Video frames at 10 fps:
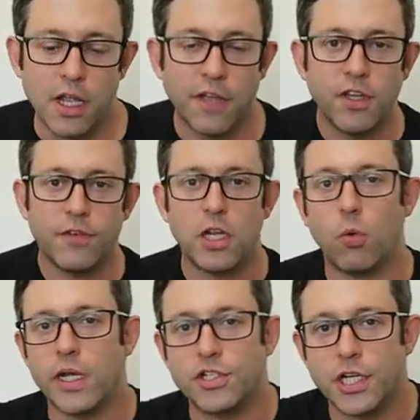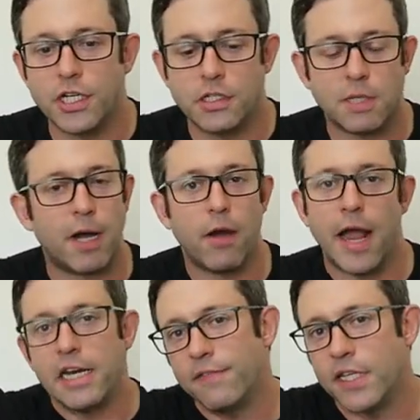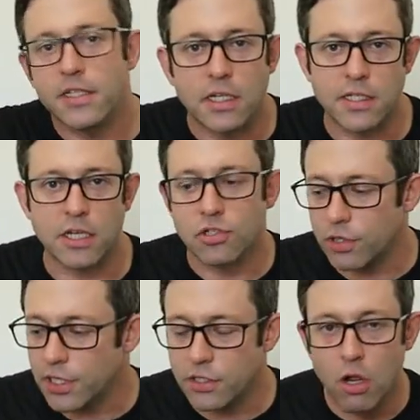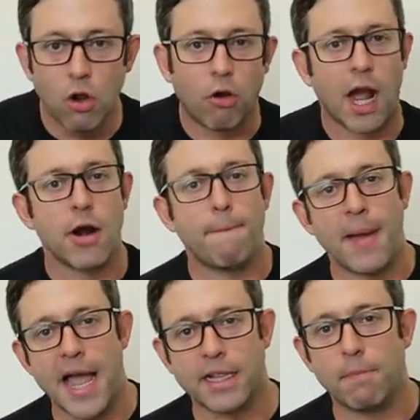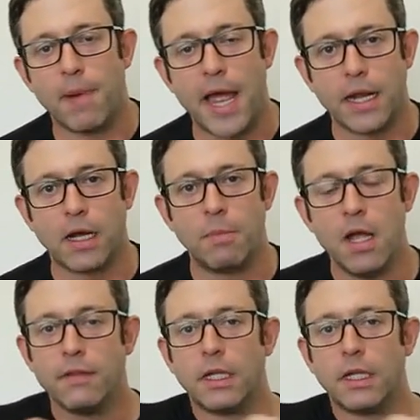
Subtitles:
If you have any questions about any of these accessories or how to pack the bag up,